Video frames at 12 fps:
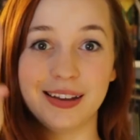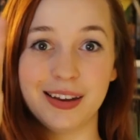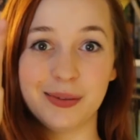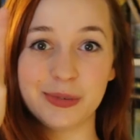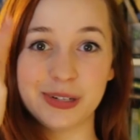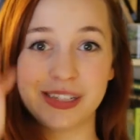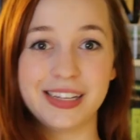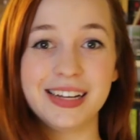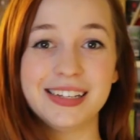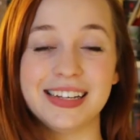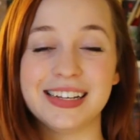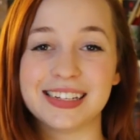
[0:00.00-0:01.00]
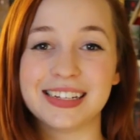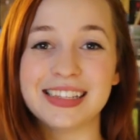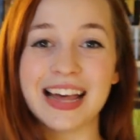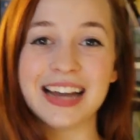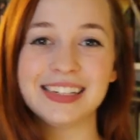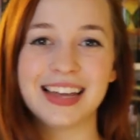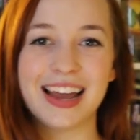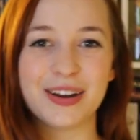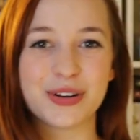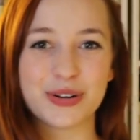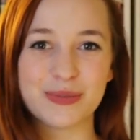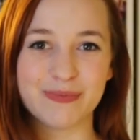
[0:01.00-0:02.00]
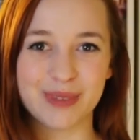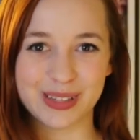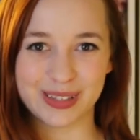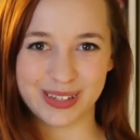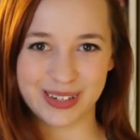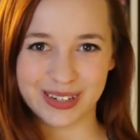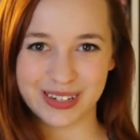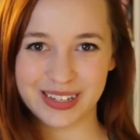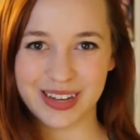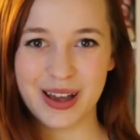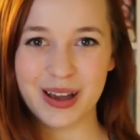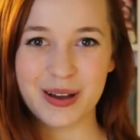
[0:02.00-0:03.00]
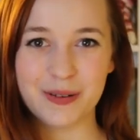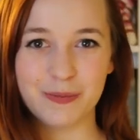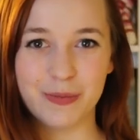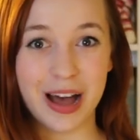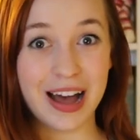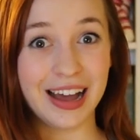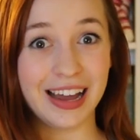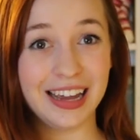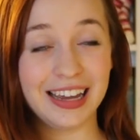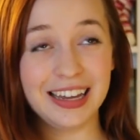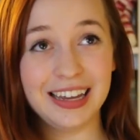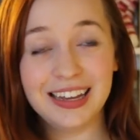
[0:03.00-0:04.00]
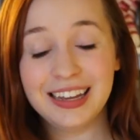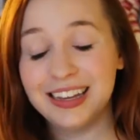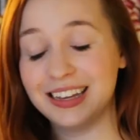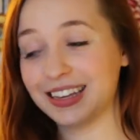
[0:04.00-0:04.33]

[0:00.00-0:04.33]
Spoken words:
Number 6 is Eliza and Her Monsters by